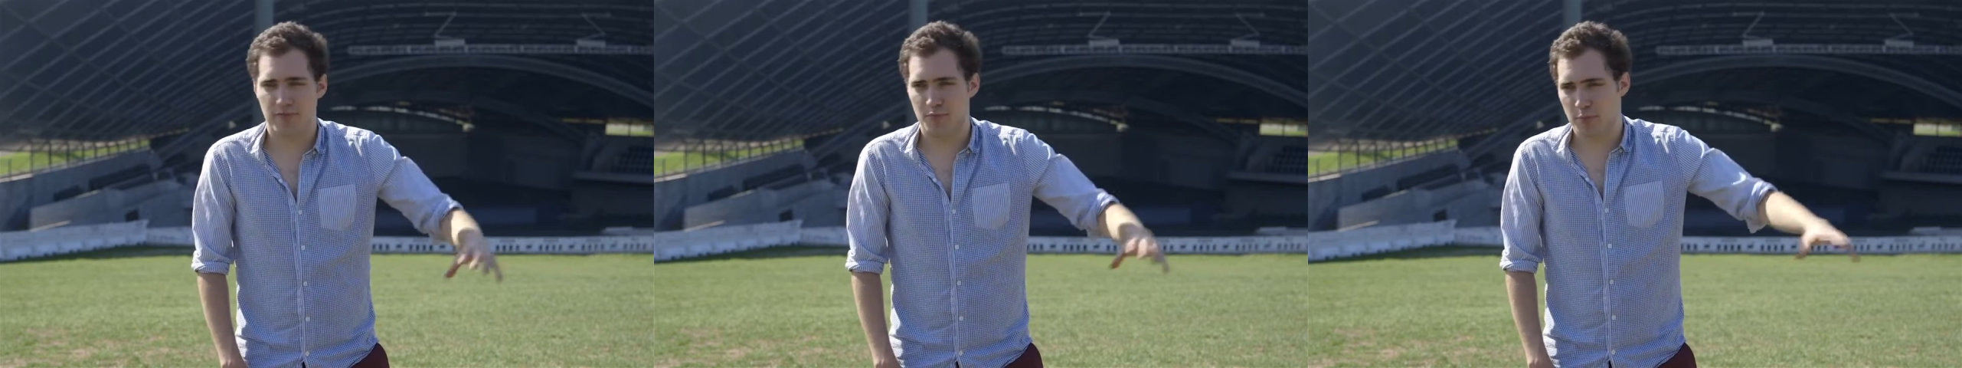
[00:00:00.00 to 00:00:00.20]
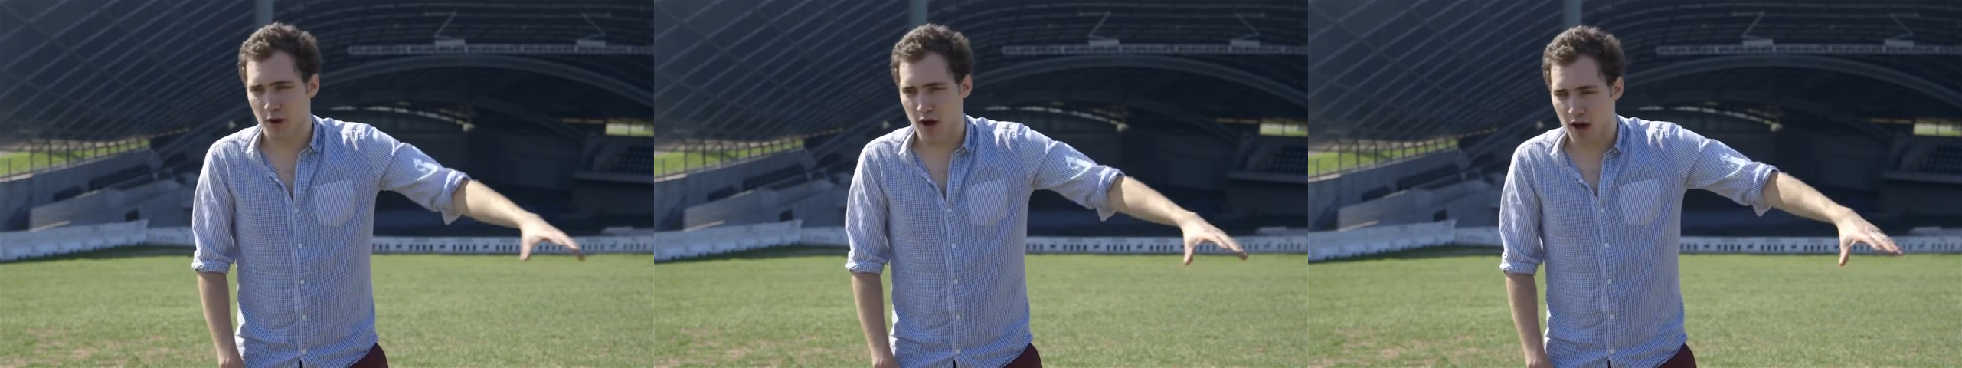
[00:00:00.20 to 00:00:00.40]

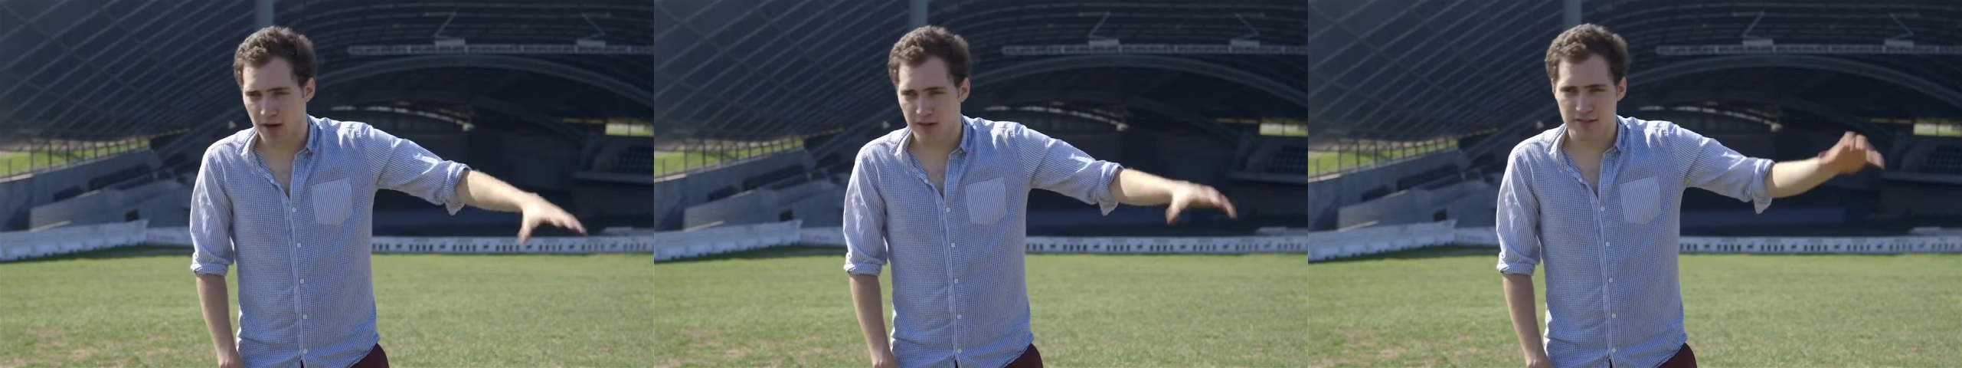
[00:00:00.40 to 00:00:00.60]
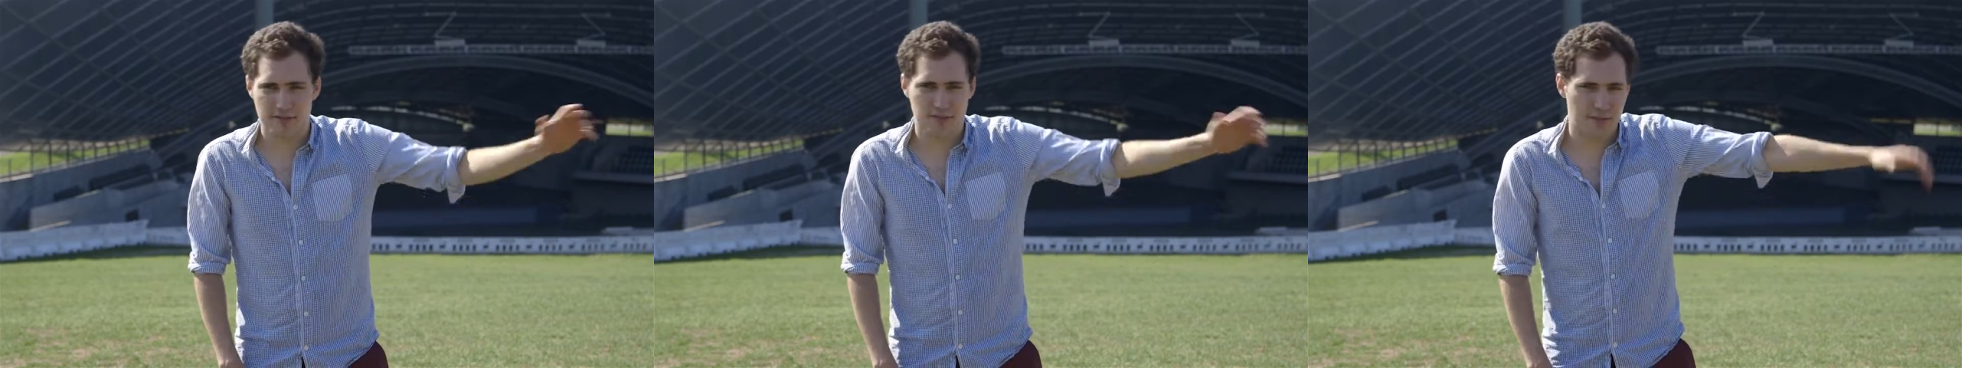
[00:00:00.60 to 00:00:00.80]
for
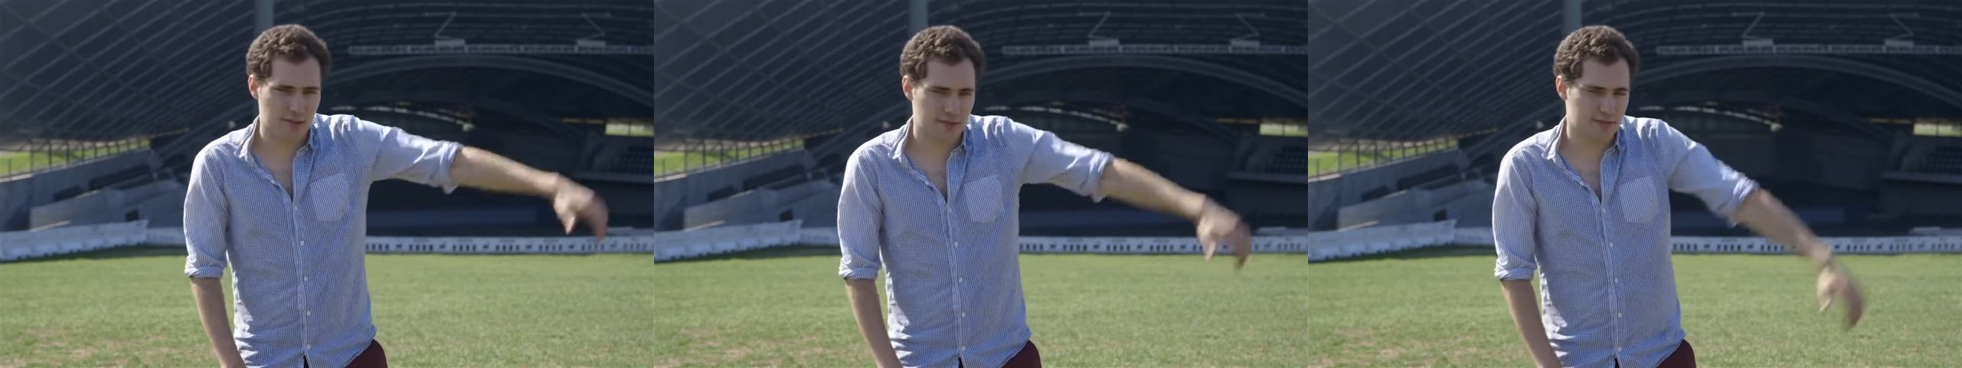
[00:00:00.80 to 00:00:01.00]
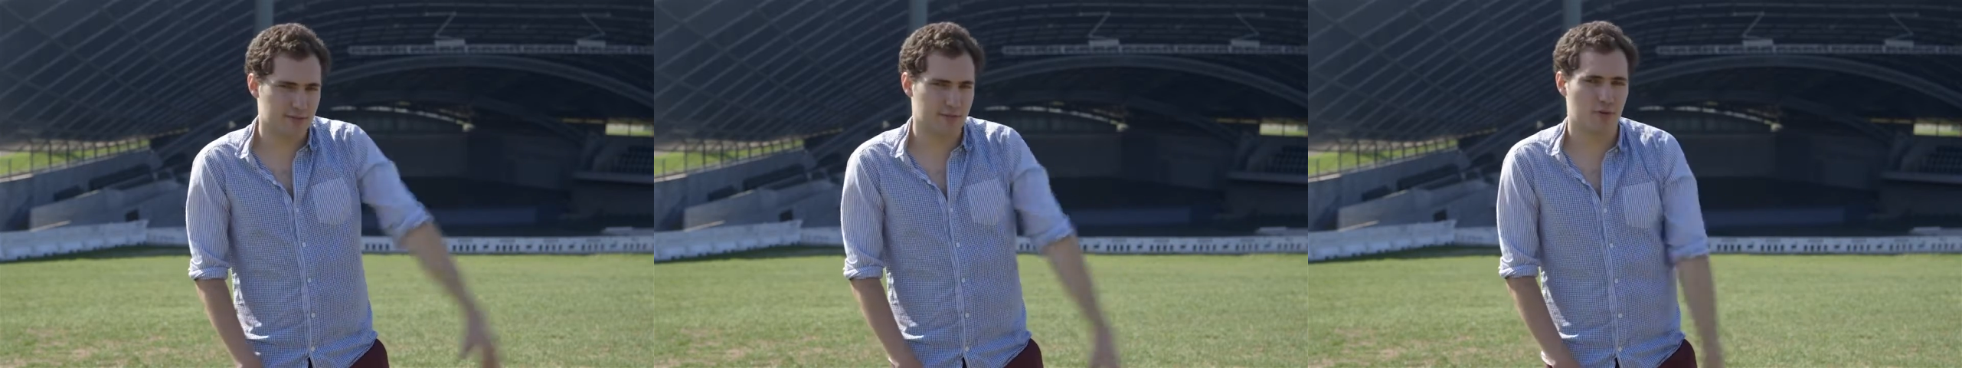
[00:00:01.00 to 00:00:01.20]
parties,
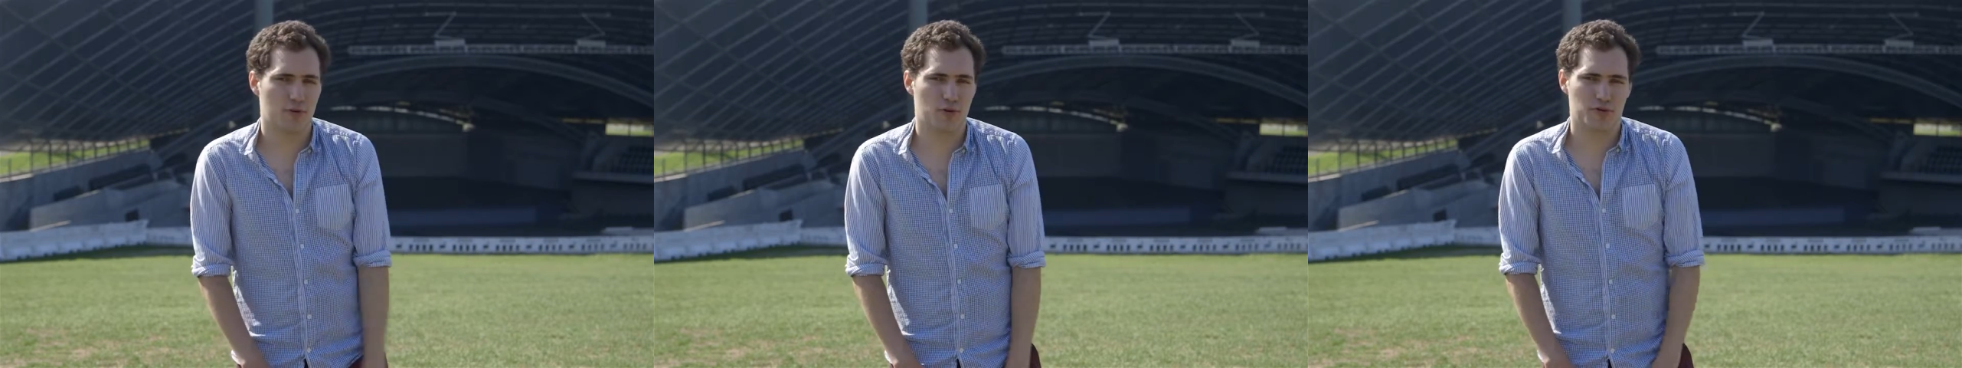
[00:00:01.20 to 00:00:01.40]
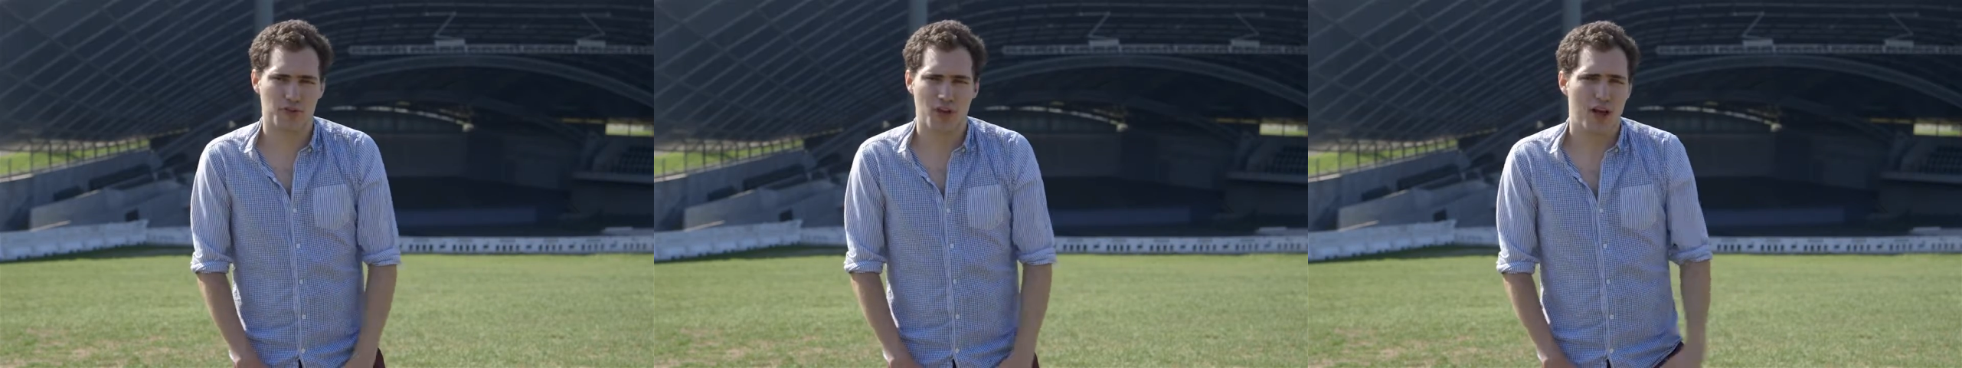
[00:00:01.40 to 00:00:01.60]

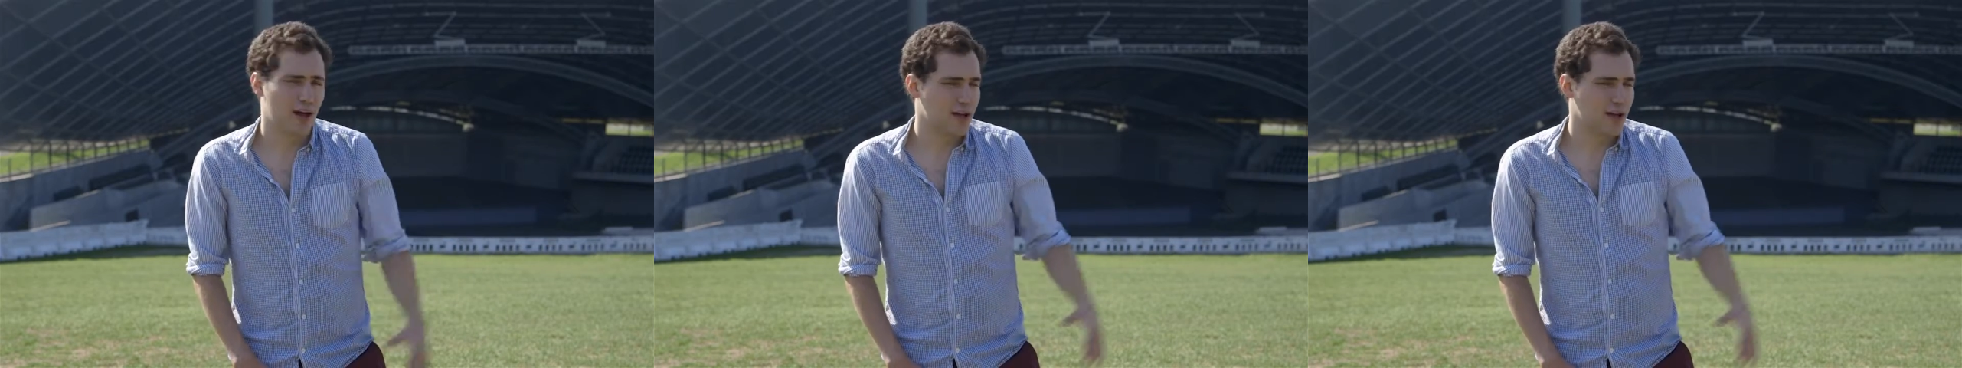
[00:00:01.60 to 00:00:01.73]
festivals.